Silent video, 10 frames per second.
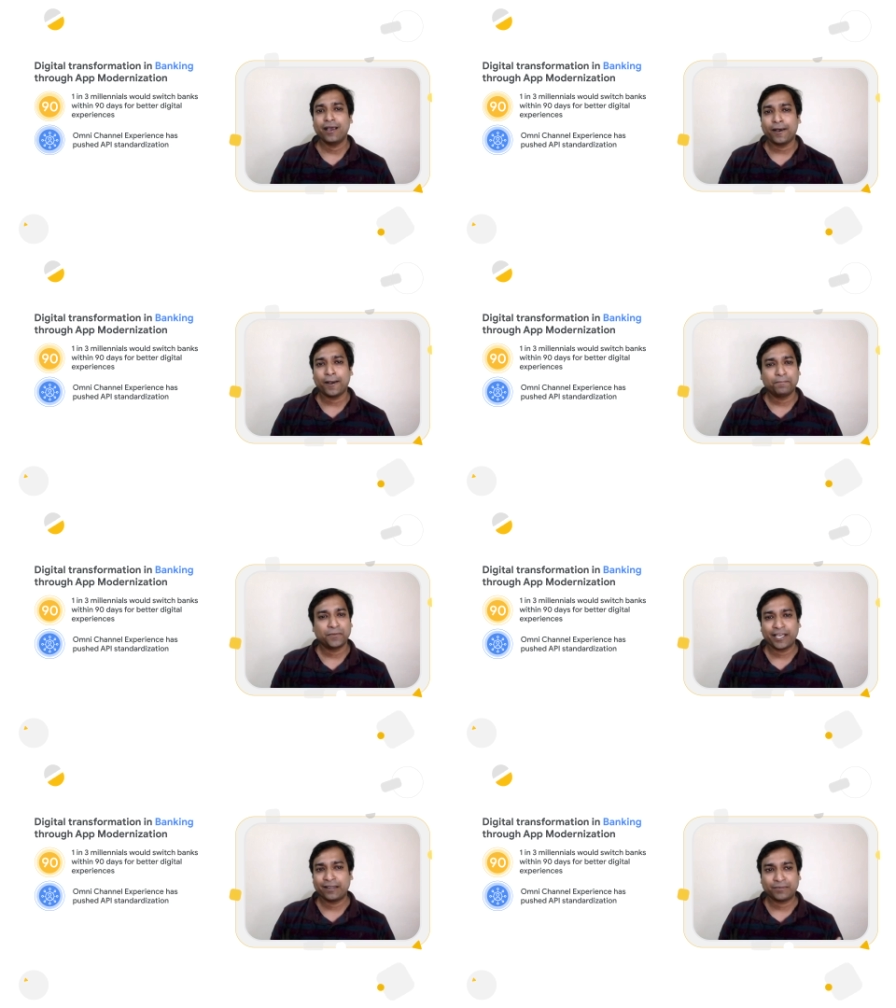um,
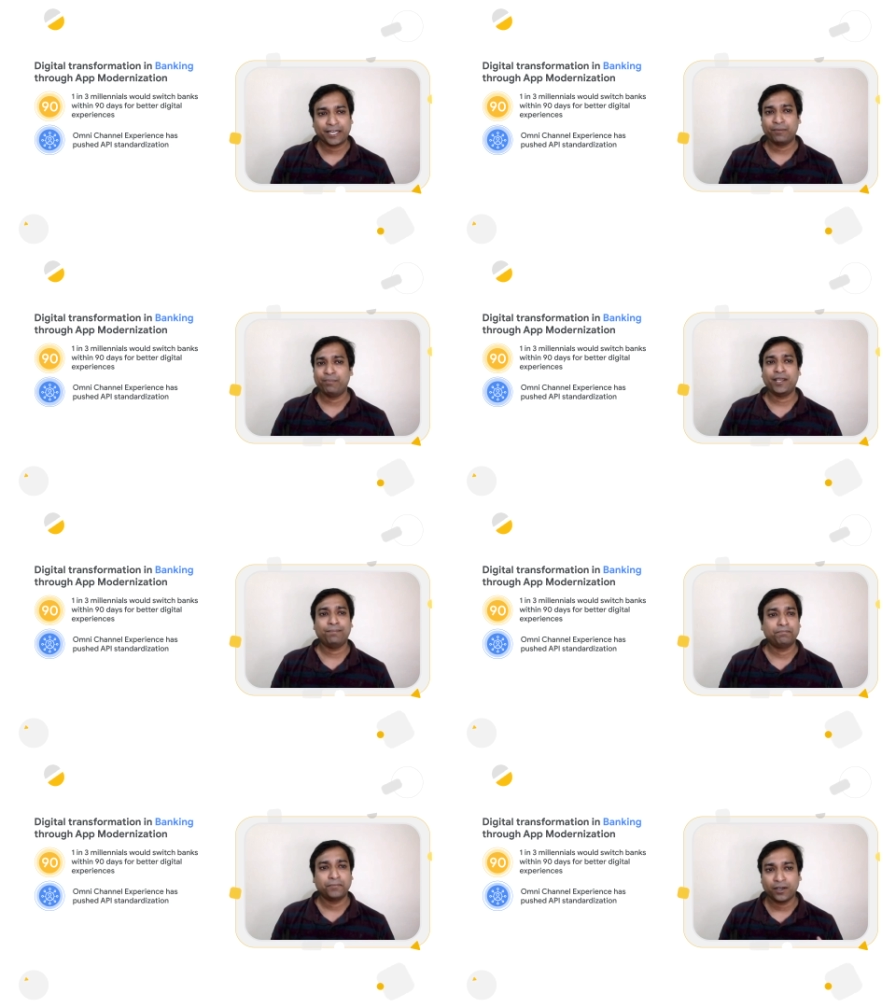like let
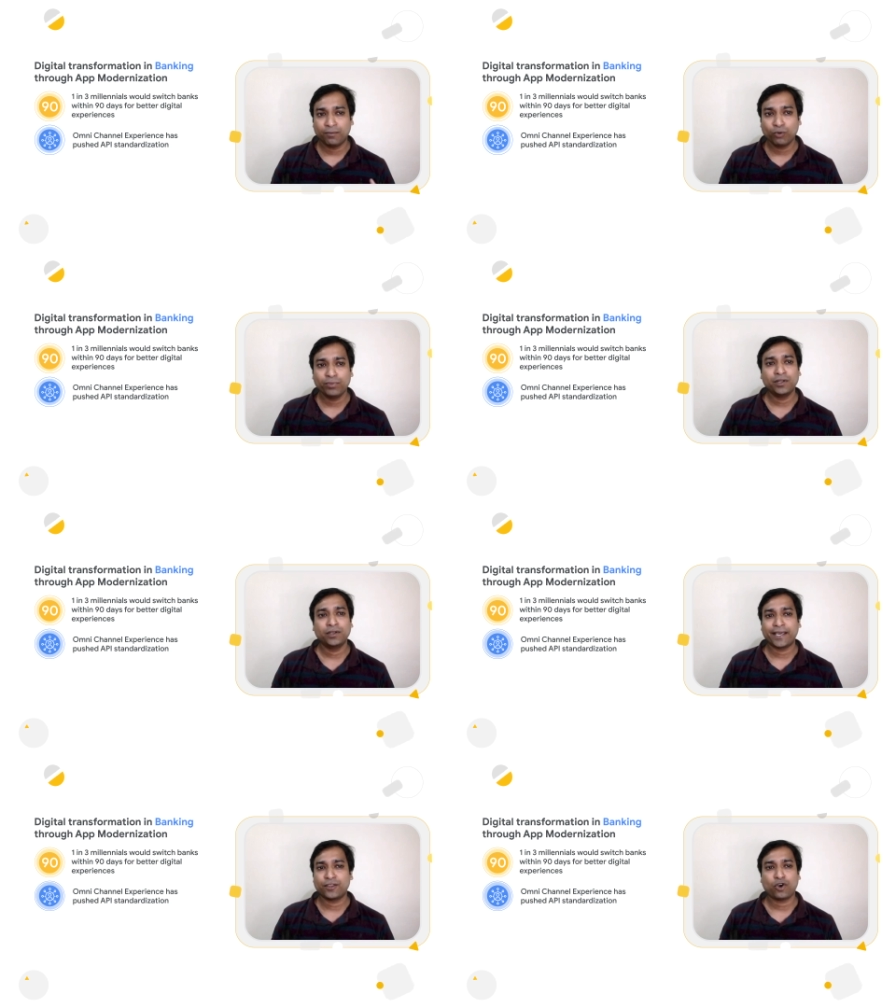be uh, mobile,
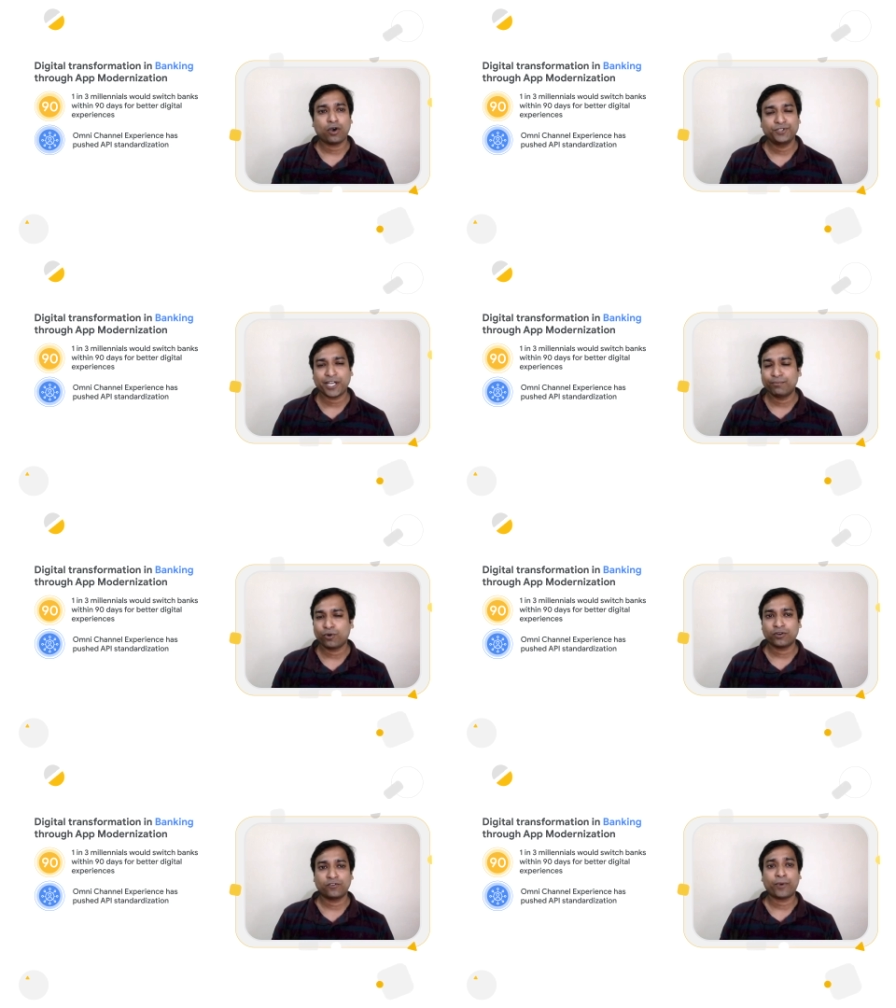desktop,
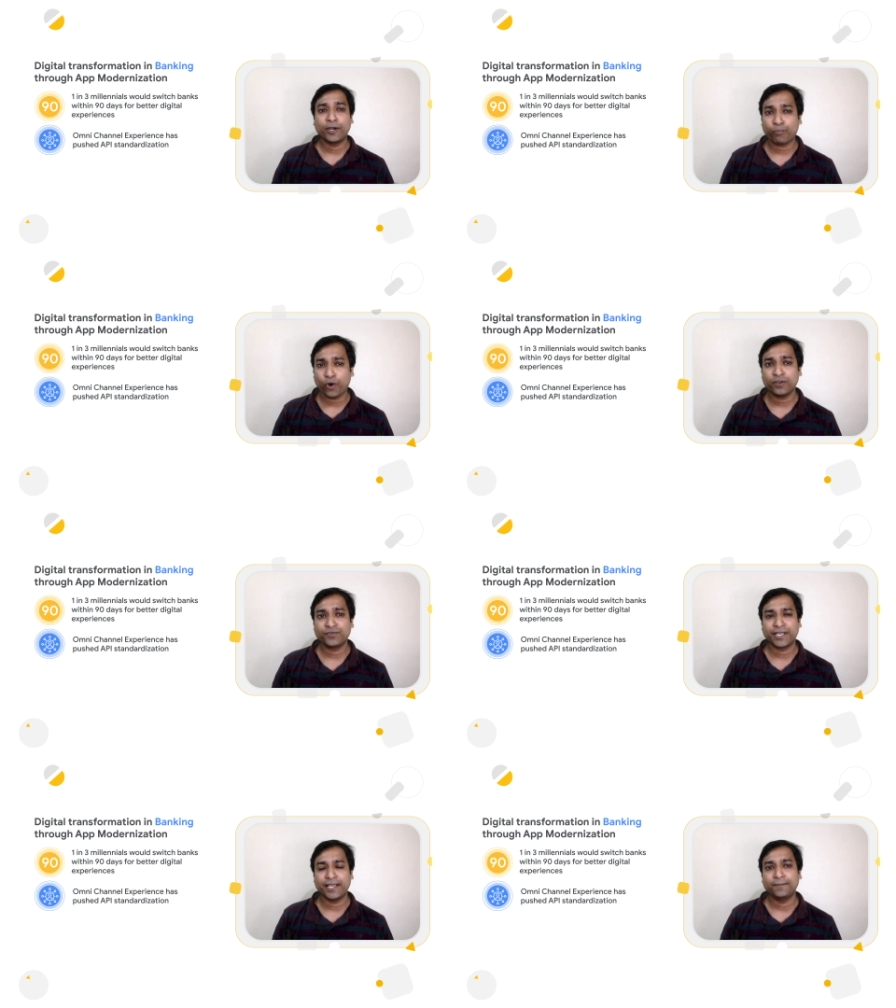chatbot, or point, point of
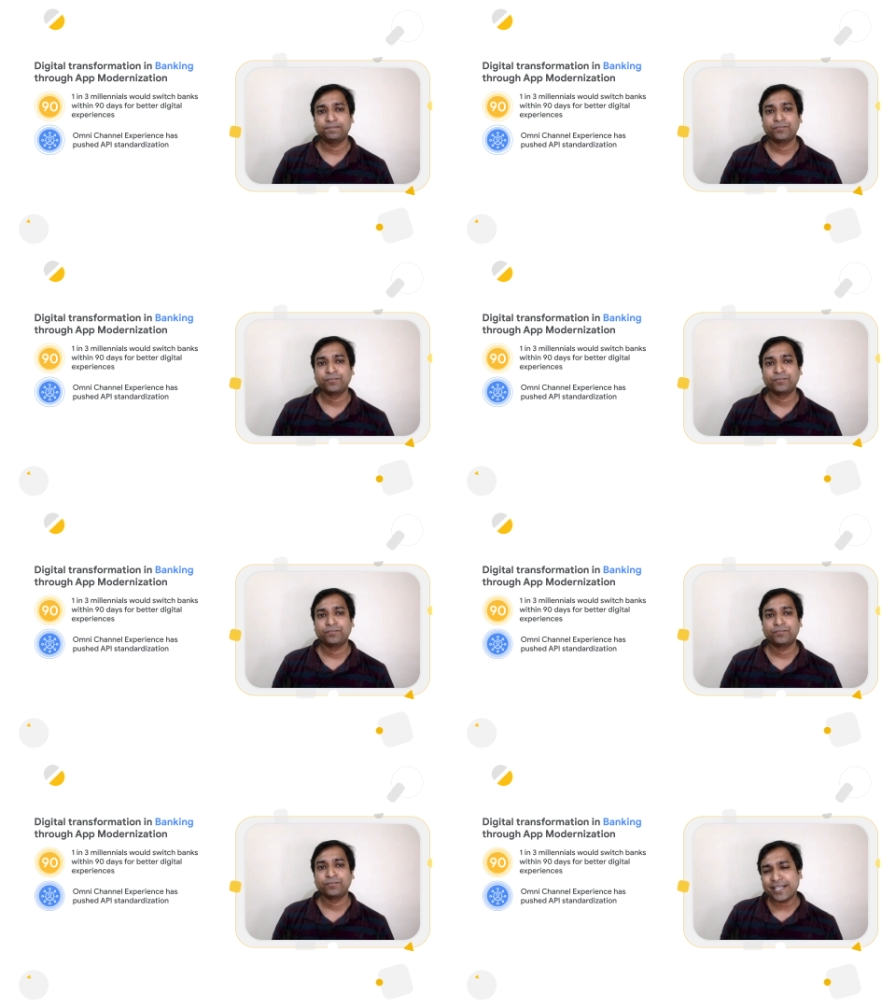sale.
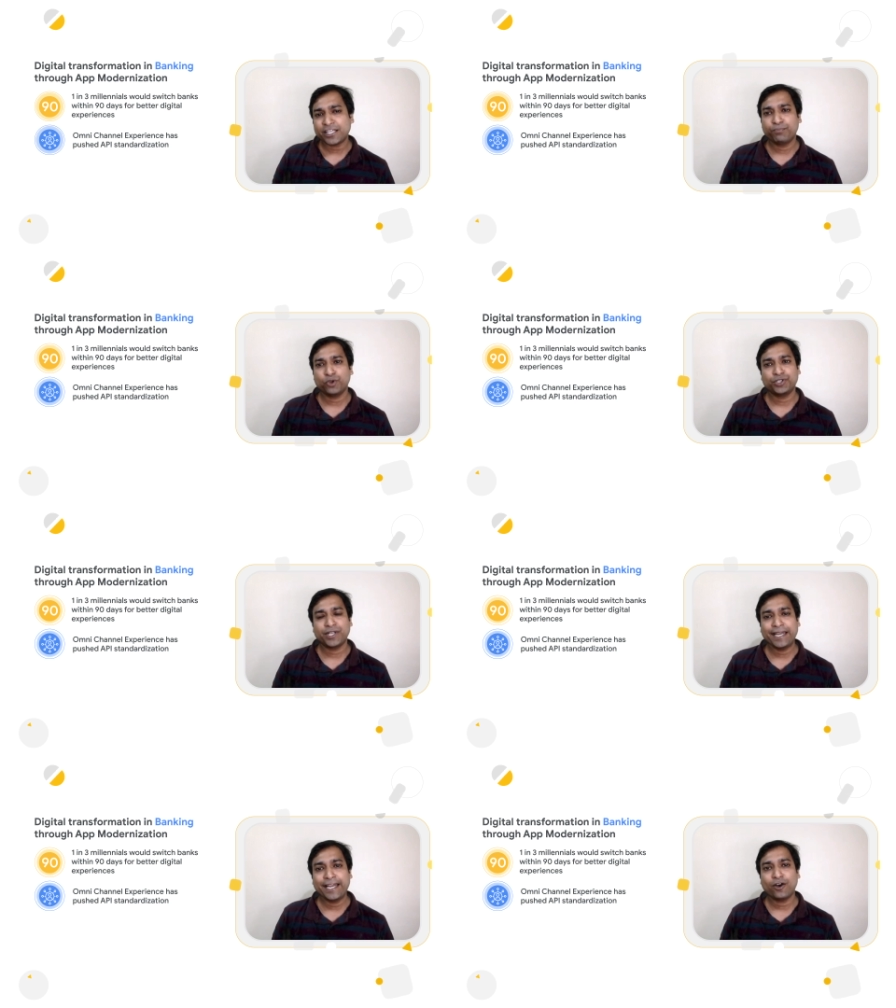Now, this has pushed the
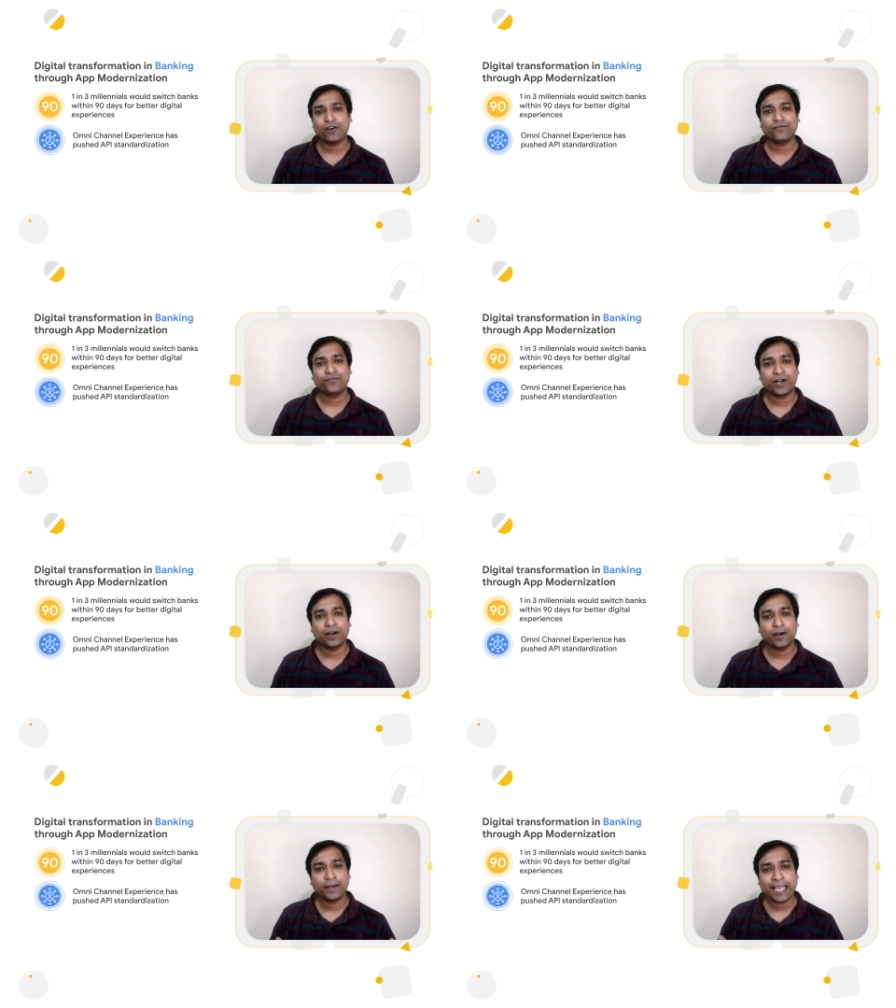need of
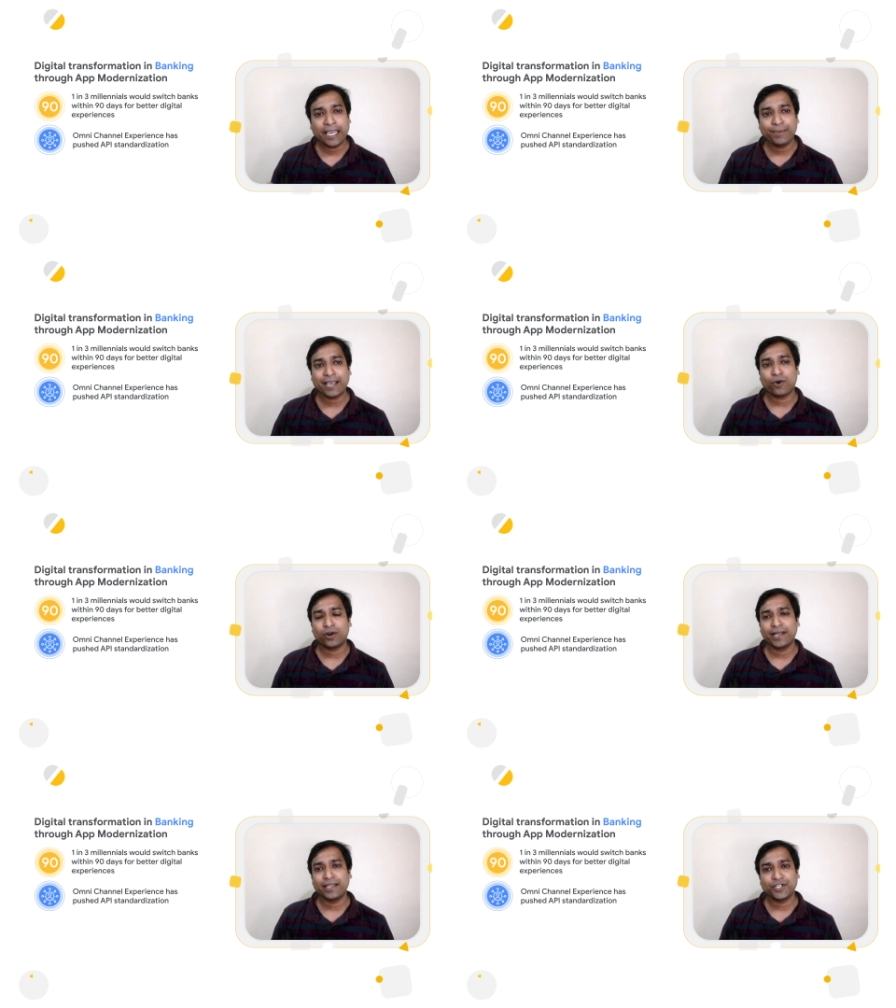uh, API
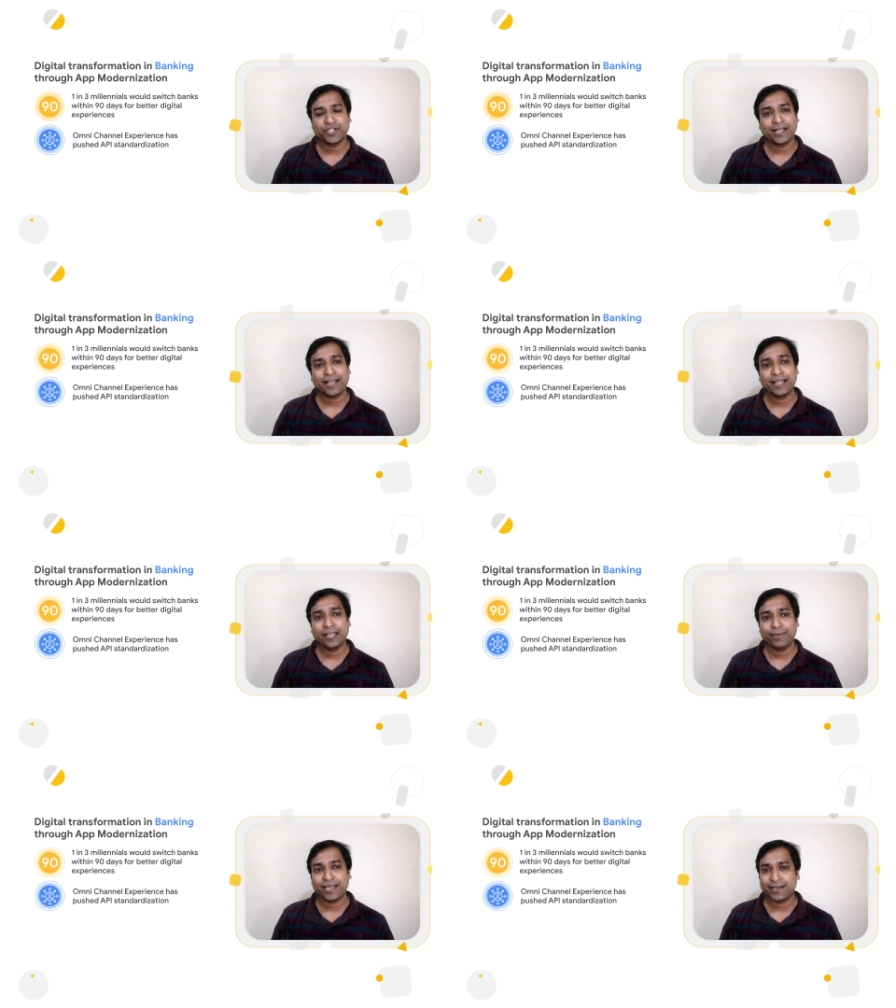modernization and
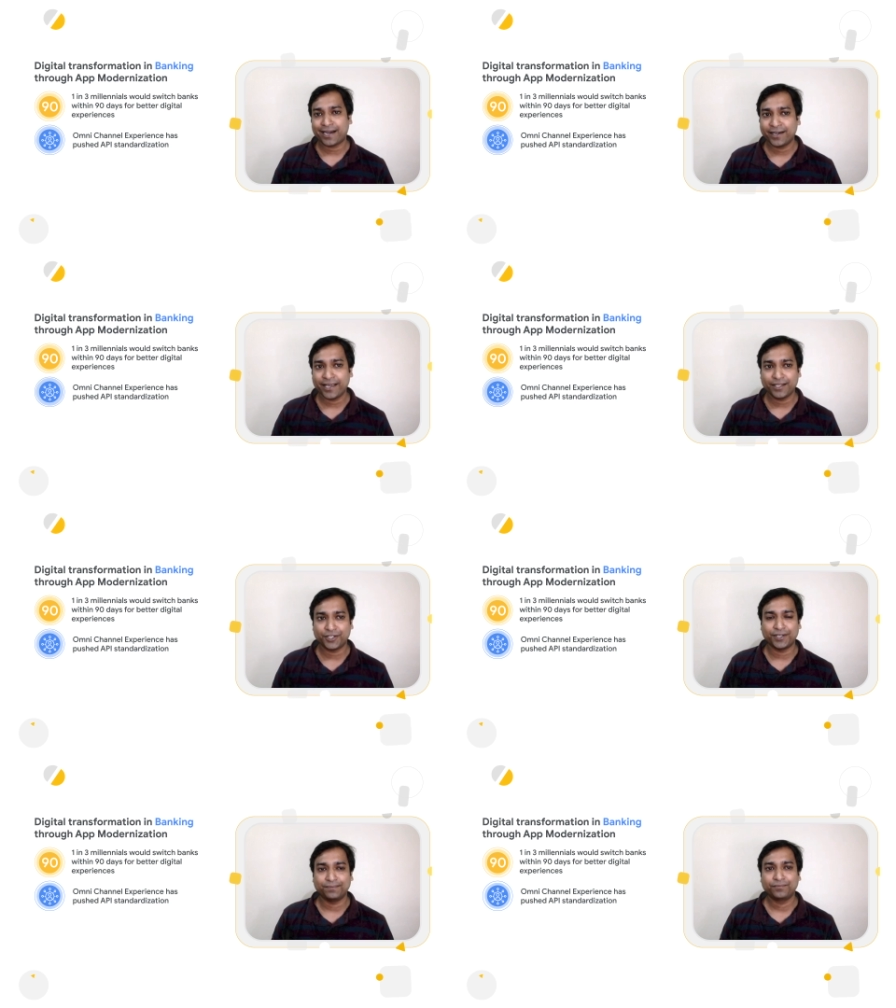API
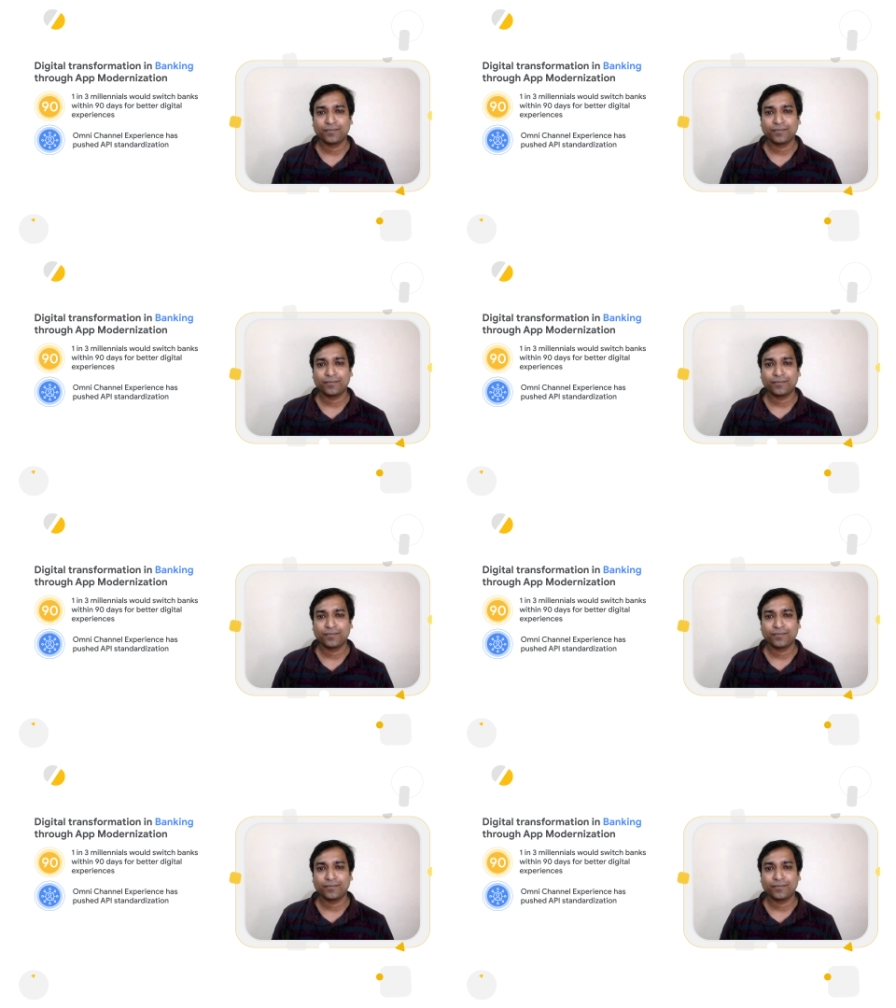standardization.